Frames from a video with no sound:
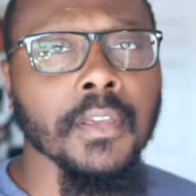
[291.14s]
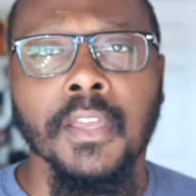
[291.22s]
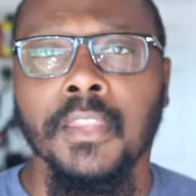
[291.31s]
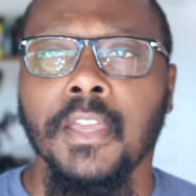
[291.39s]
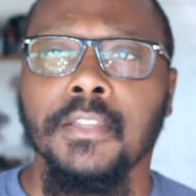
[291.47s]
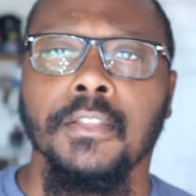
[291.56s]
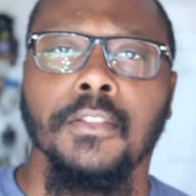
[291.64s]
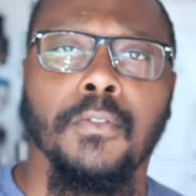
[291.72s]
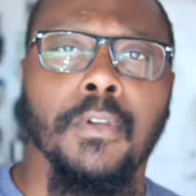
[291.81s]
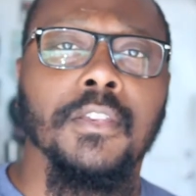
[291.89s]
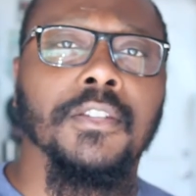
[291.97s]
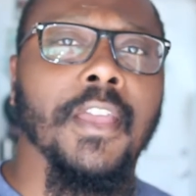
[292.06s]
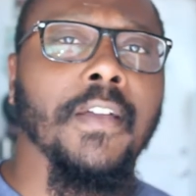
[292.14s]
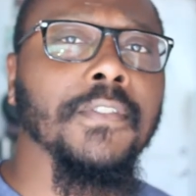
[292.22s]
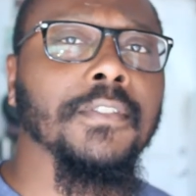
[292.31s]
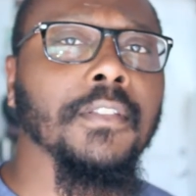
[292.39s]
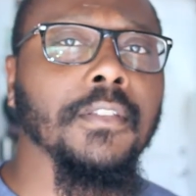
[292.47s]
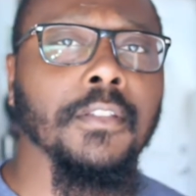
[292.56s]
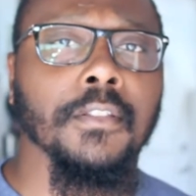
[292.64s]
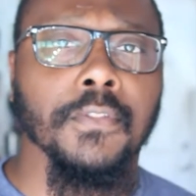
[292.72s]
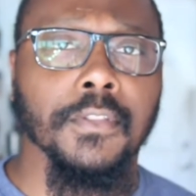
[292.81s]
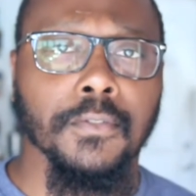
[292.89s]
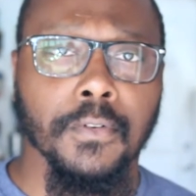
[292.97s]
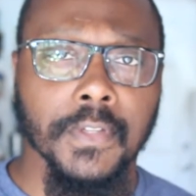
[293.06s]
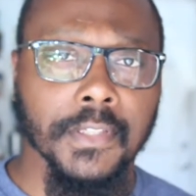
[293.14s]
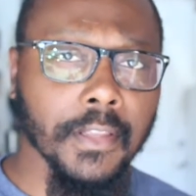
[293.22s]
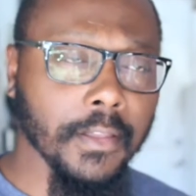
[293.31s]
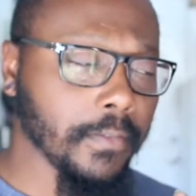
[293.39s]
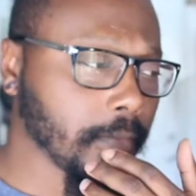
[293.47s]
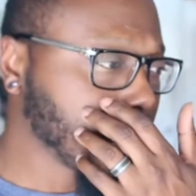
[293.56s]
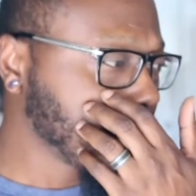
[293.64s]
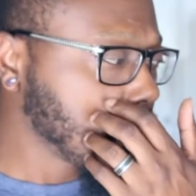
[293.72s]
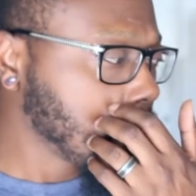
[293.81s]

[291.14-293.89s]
crankshaft is at the end of its service life.